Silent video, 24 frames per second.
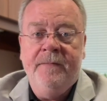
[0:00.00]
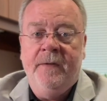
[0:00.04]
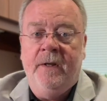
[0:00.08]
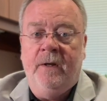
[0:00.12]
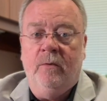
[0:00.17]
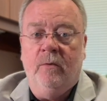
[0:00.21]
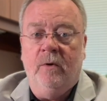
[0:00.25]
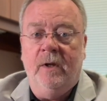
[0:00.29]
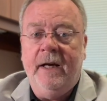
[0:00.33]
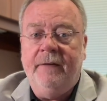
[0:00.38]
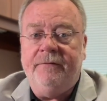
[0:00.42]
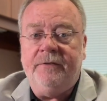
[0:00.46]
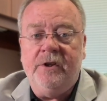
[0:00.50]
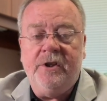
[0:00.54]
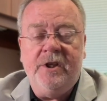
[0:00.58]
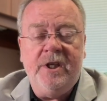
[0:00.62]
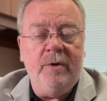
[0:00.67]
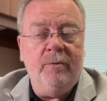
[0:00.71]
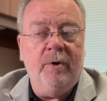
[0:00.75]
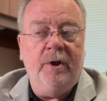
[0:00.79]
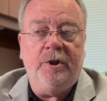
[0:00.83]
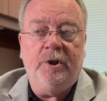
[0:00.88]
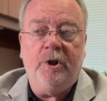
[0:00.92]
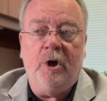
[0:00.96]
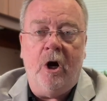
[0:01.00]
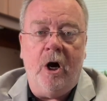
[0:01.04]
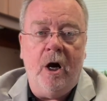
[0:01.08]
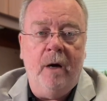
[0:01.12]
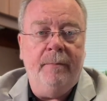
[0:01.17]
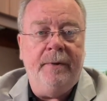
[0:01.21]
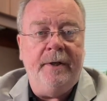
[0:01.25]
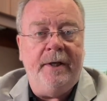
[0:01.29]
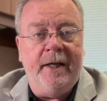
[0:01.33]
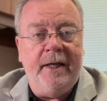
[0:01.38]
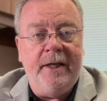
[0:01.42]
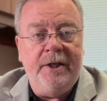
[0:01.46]
We'll have to see what
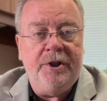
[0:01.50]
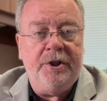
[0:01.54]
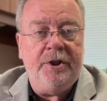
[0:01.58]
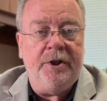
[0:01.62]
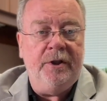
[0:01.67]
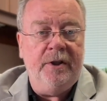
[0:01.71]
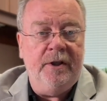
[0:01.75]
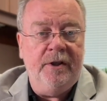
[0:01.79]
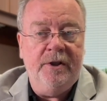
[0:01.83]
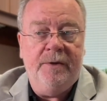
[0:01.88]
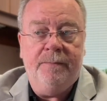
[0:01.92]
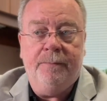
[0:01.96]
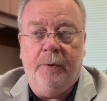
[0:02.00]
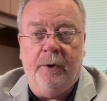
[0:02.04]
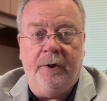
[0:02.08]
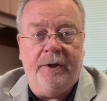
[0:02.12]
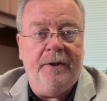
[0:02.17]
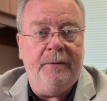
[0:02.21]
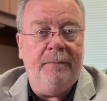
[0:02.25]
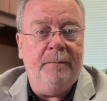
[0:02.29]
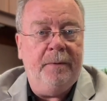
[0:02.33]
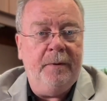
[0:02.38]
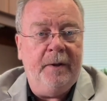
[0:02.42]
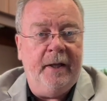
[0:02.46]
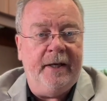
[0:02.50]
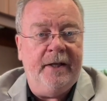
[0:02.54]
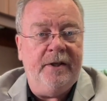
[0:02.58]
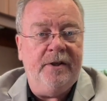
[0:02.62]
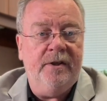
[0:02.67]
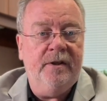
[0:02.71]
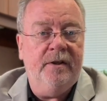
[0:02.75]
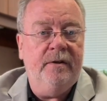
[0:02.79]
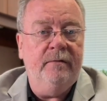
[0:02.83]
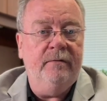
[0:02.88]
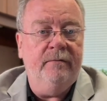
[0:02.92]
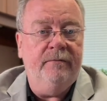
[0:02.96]
combination is put in
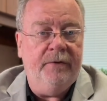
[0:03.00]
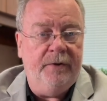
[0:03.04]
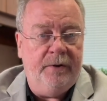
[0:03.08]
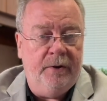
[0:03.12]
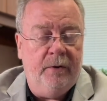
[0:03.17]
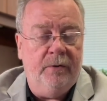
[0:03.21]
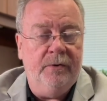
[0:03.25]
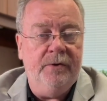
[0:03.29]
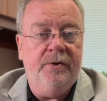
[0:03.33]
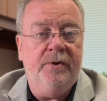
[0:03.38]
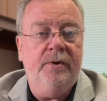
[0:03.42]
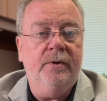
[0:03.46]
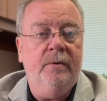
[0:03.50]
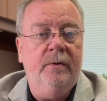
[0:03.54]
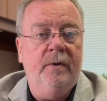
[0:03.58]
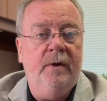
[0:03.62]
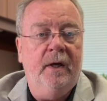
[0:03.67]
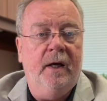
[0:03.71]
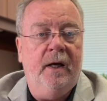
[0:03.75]
place for those